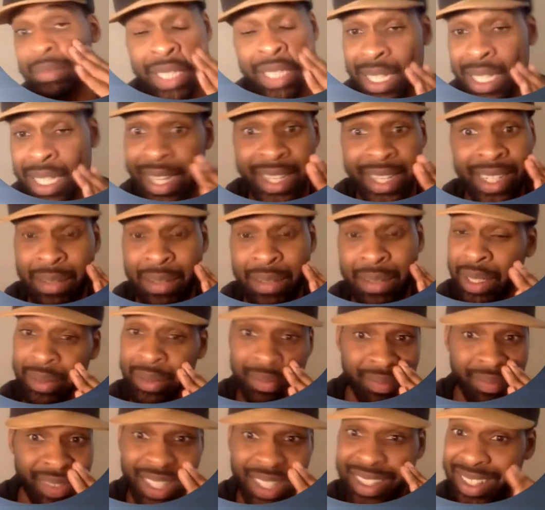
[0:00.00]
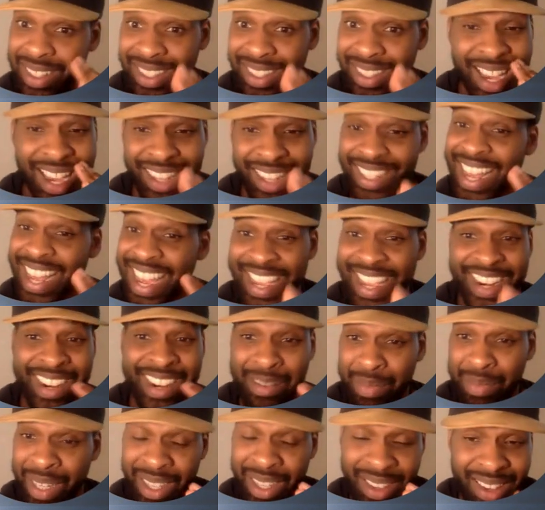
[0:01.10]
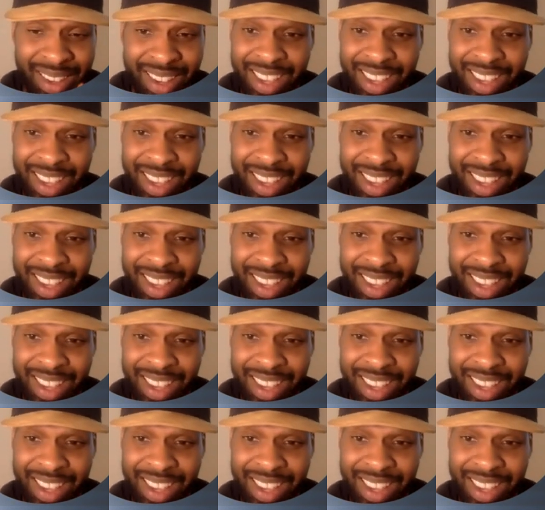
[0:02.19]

Y'all not hearing me. Y'all not hearing me.